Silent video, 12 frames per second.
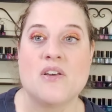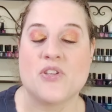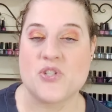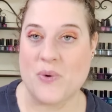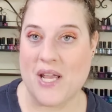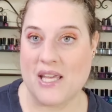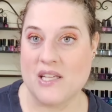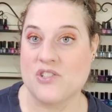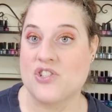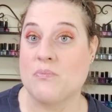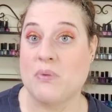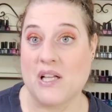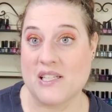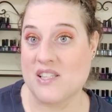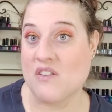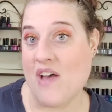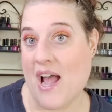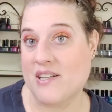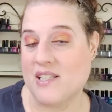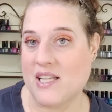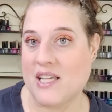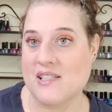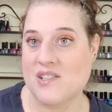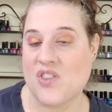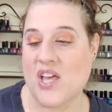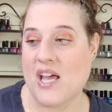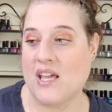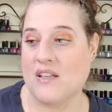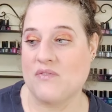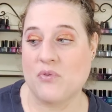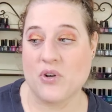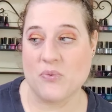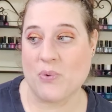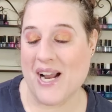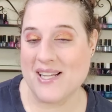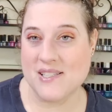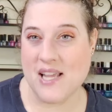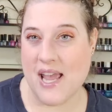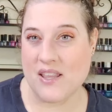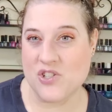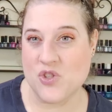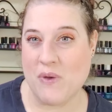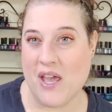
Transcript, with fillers: The shrinkage plus the fact that it gets thick and for the price tag that you